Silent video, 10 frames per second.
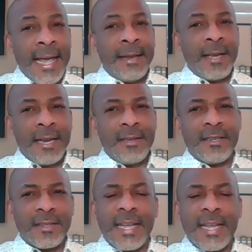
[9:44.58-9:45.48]
and
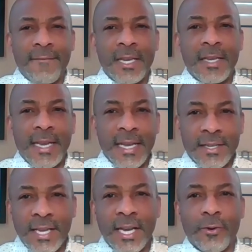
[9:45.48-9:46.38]
just having
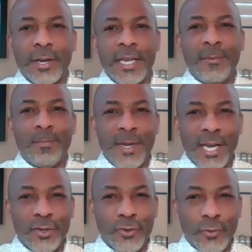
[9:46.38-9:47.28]
integrity,
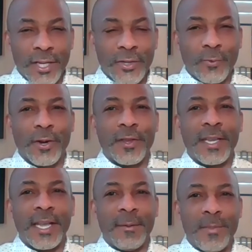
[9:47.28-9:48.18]
being
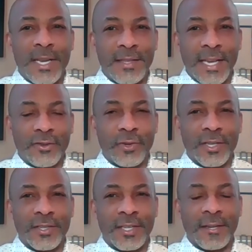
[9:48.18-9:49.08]
trustworthy, and being that
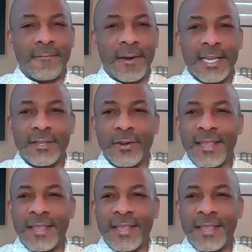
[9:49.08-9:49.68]
trusted advisor.